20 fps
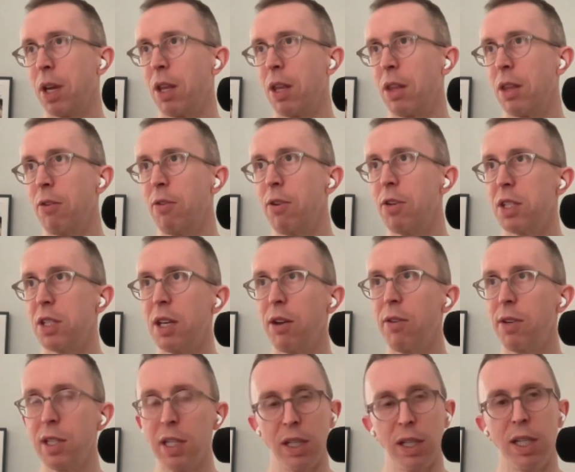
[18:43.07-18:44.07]
There
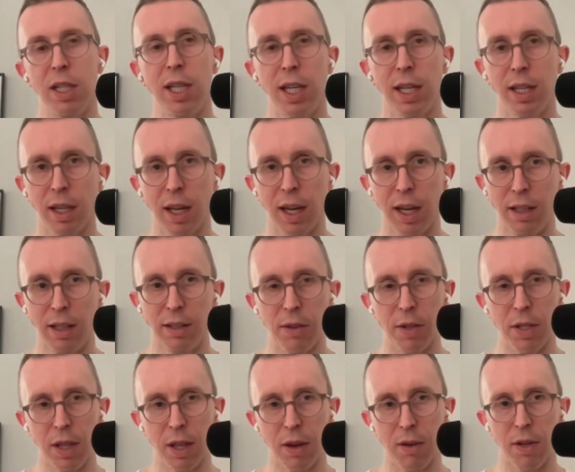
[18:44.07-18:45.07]
is learning in that.
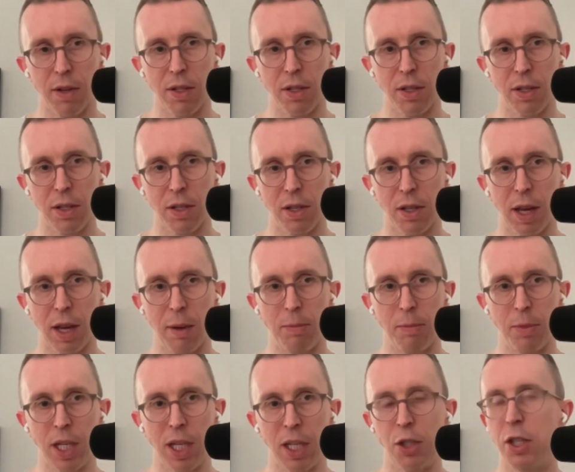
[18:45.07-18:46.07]
There is
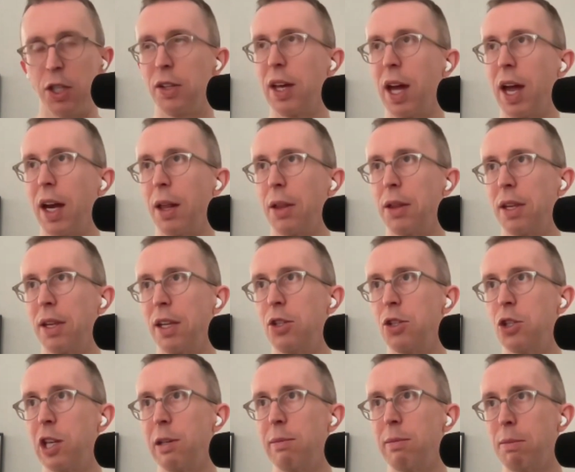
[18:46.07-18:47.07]
teaching in that, and I think as
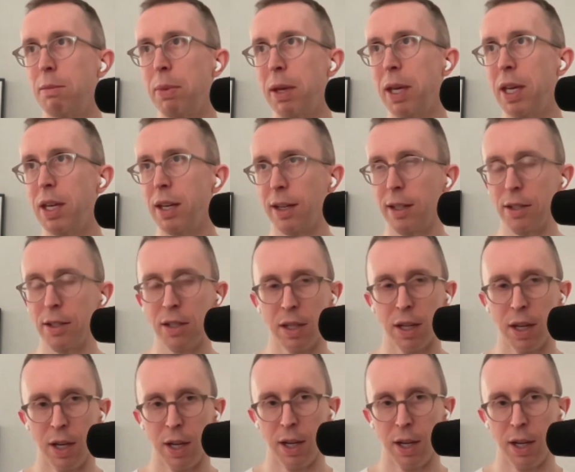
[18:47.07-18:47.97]
human beings,